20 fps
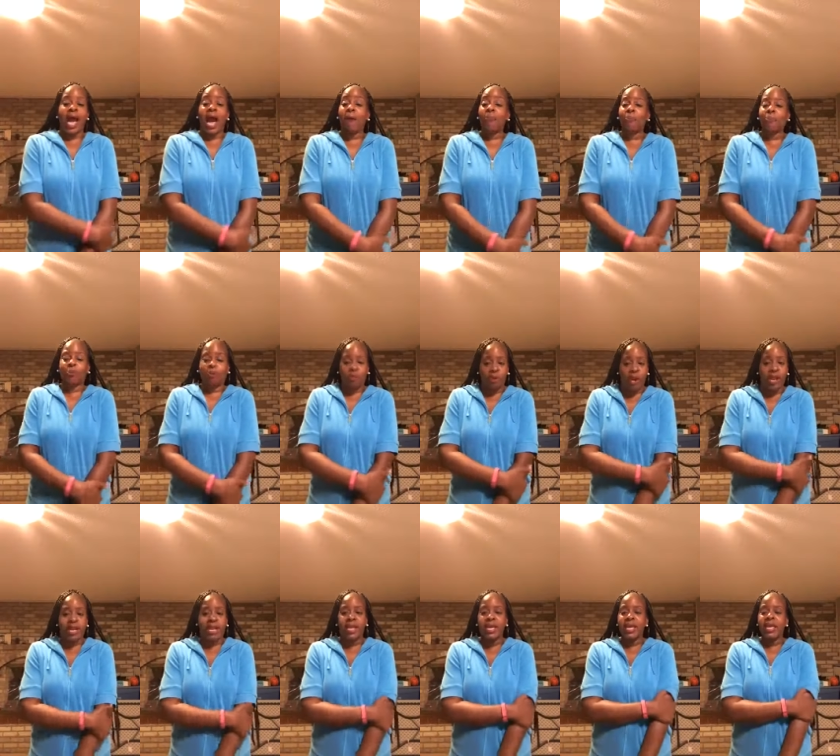I
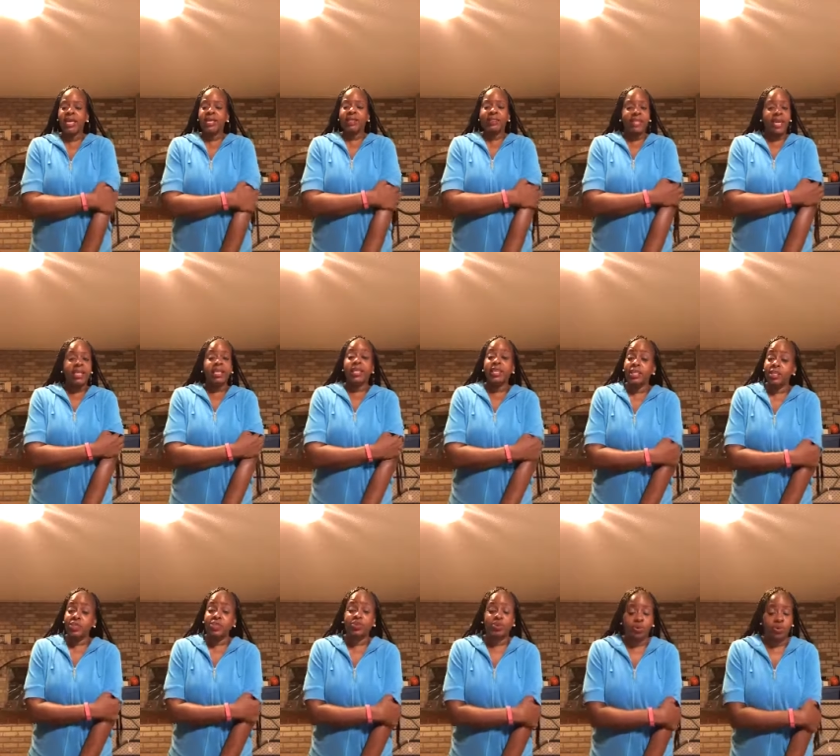pray that it
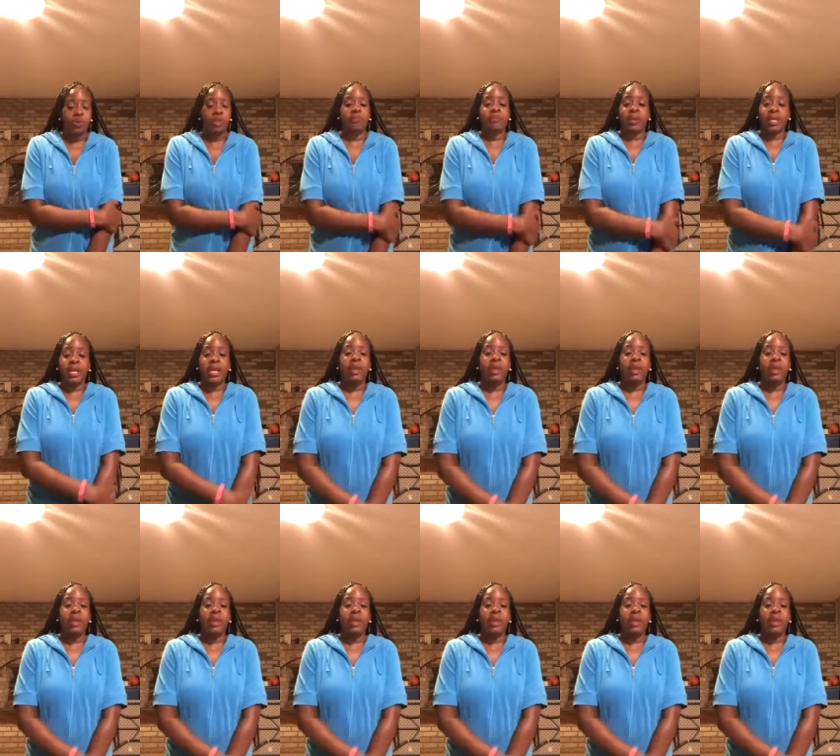has truly been